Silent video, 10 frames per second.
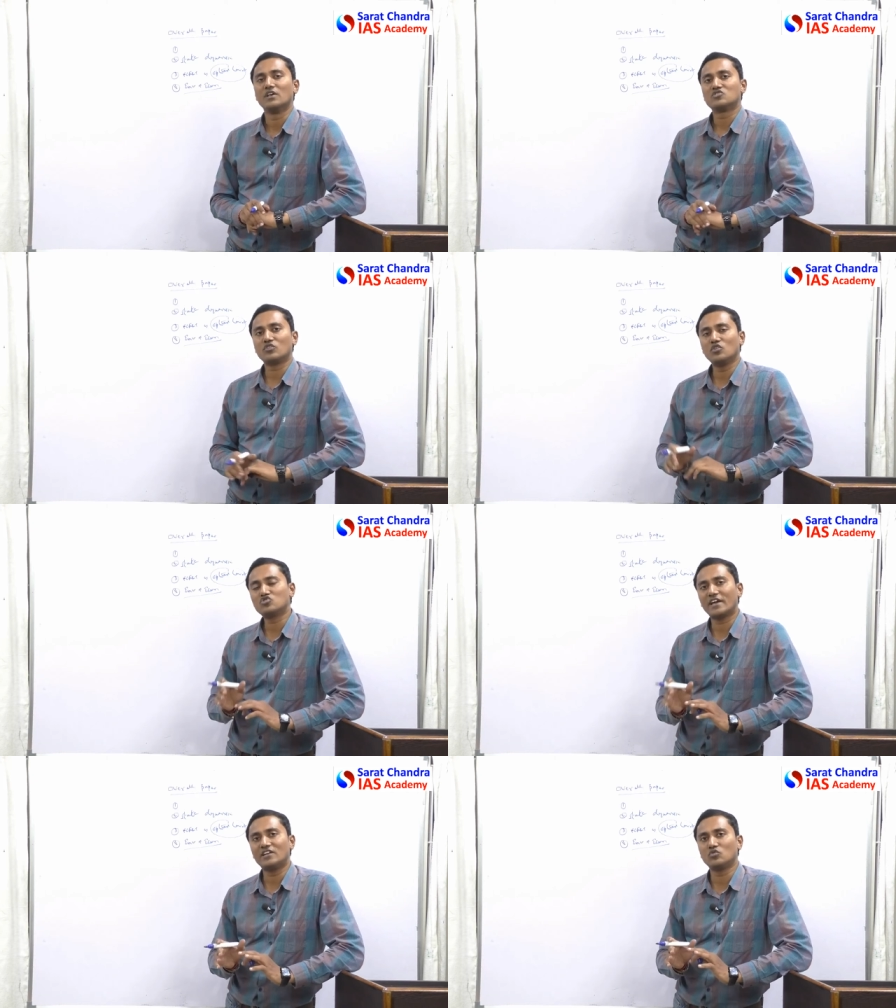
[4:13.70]
So you
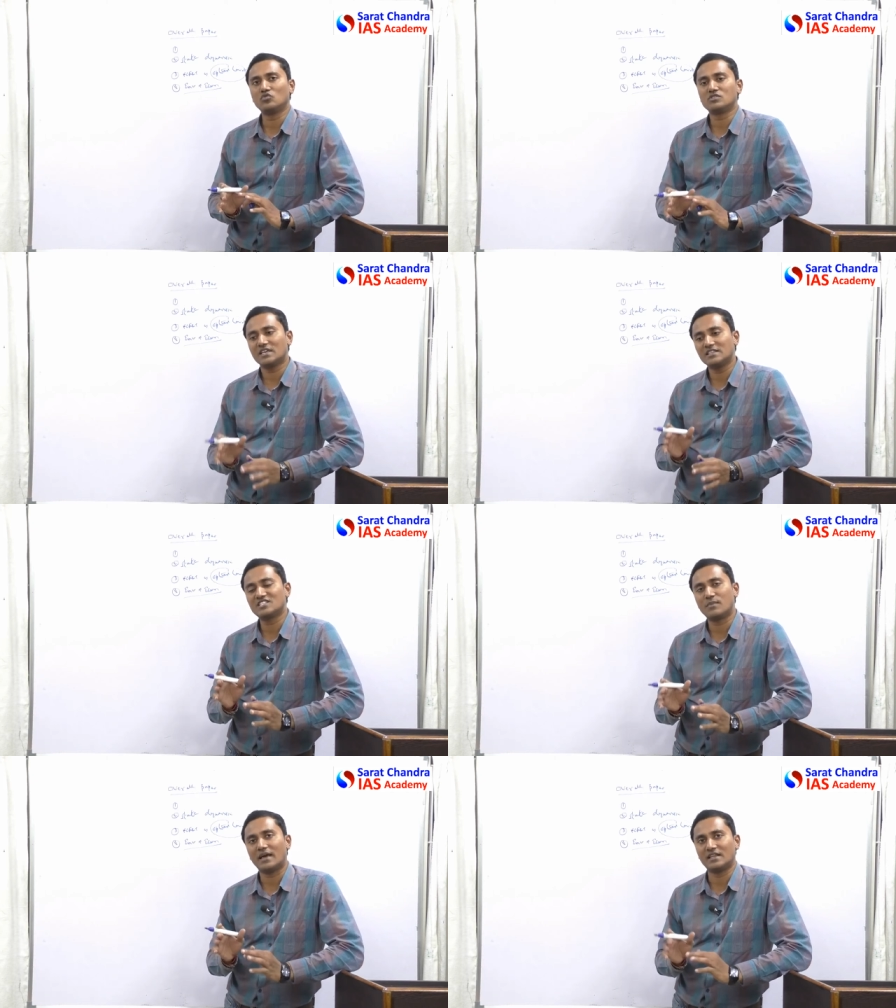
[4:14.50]
try to see
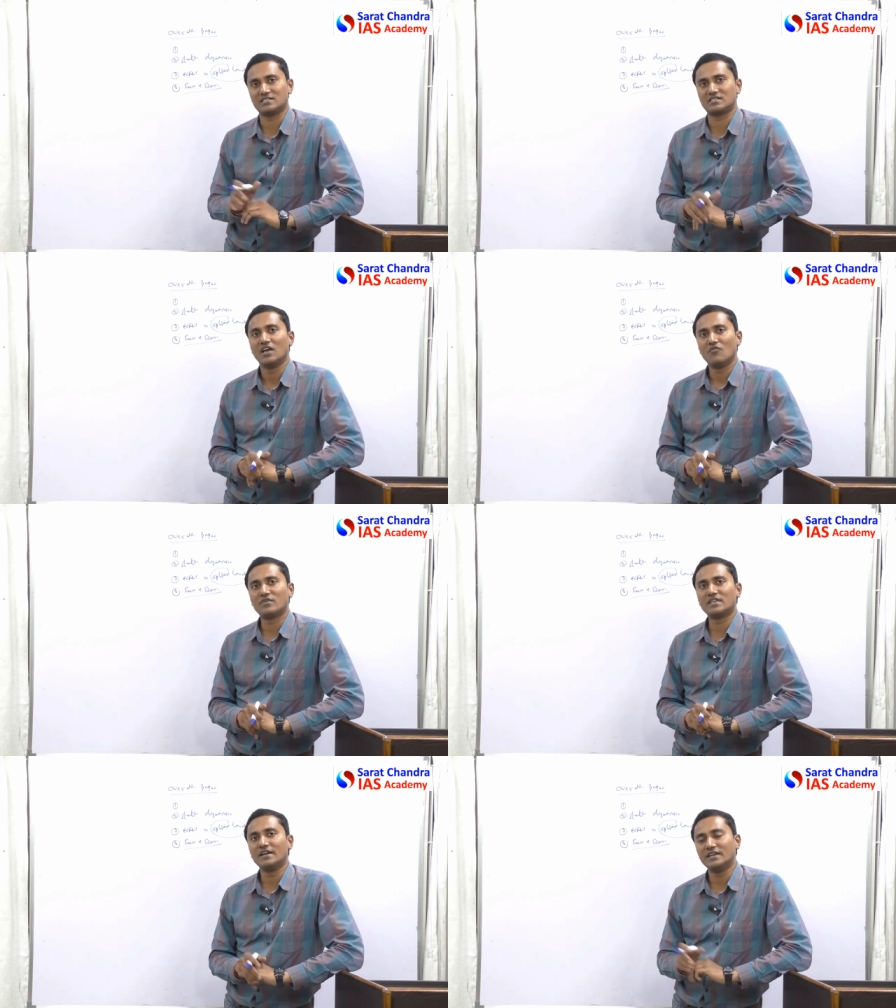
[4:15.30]
this balance,
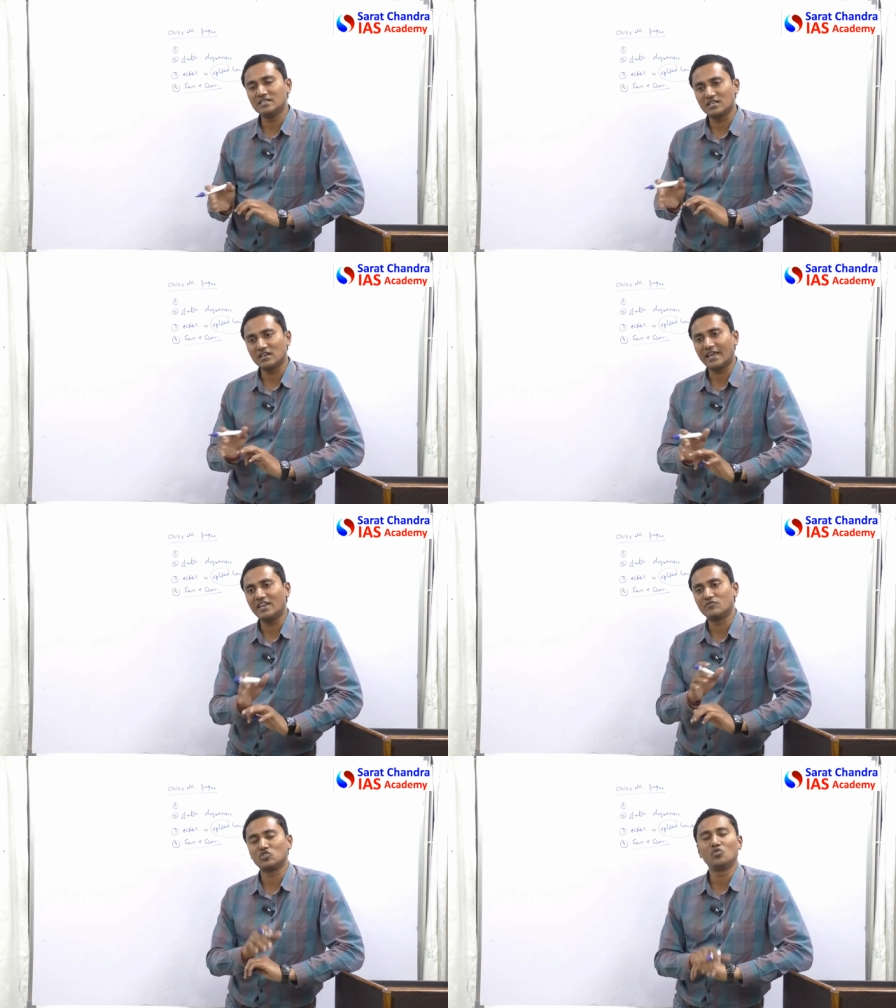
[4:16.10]
whether it is in
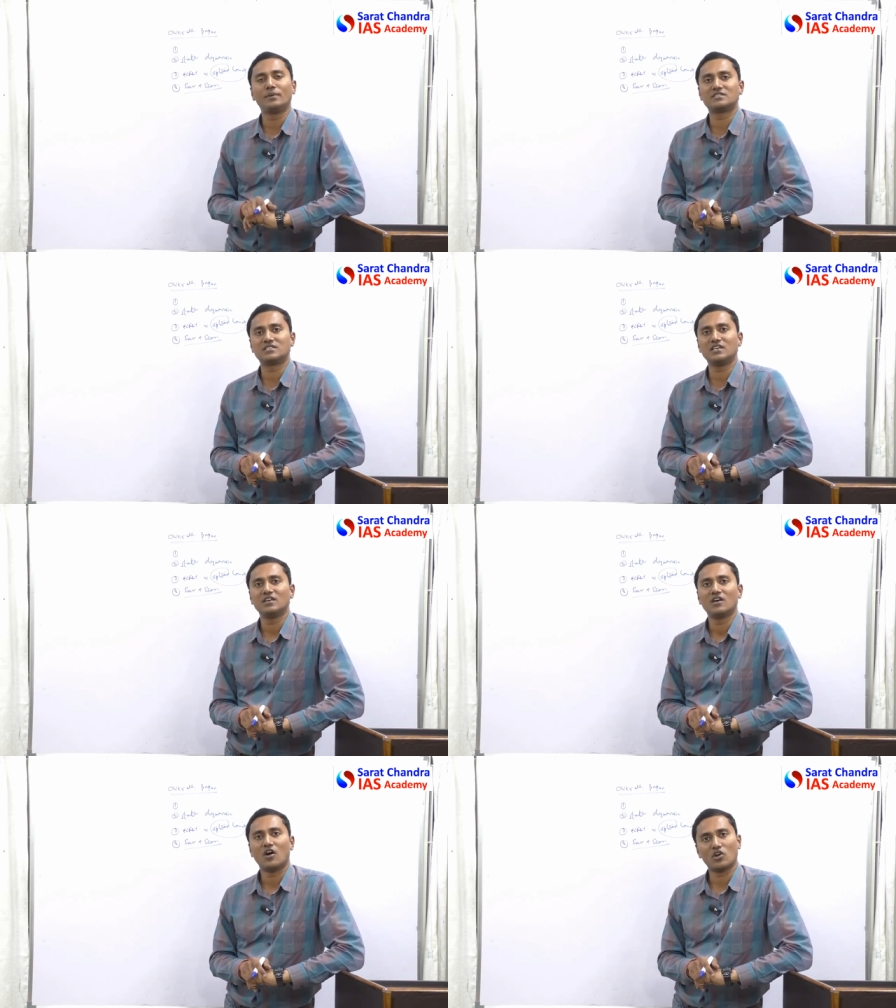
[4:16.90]
line with the
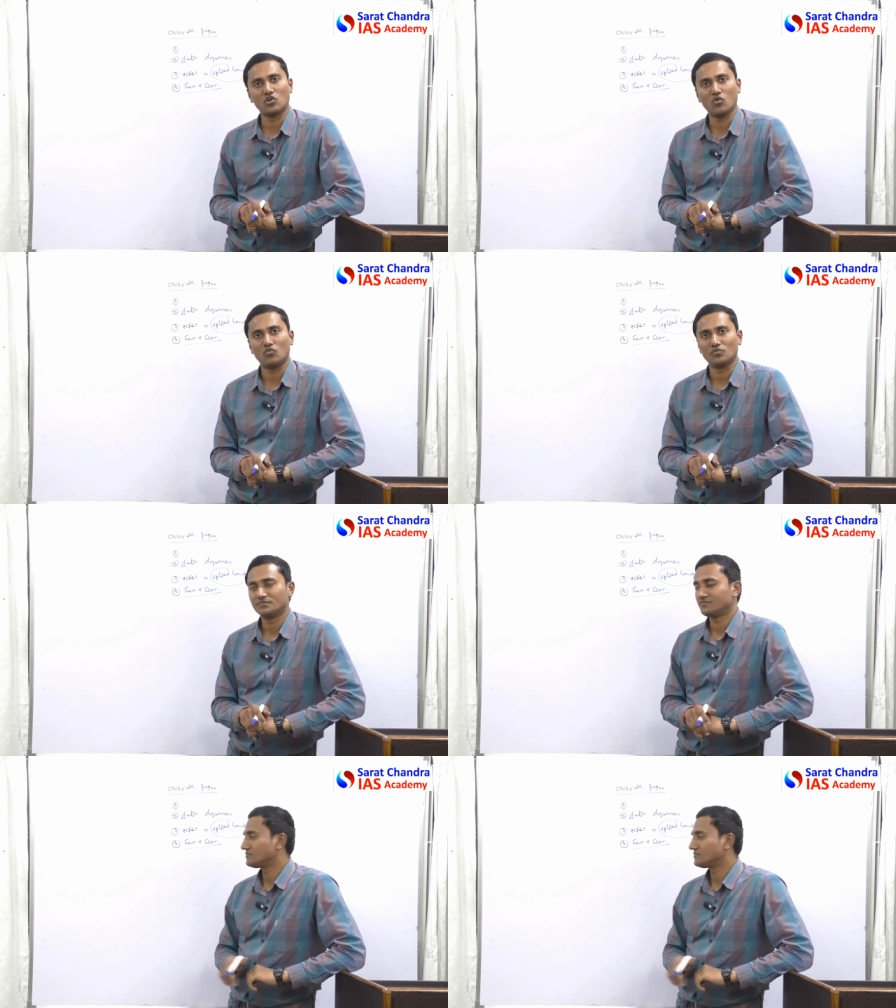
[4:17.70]
UPSC or no.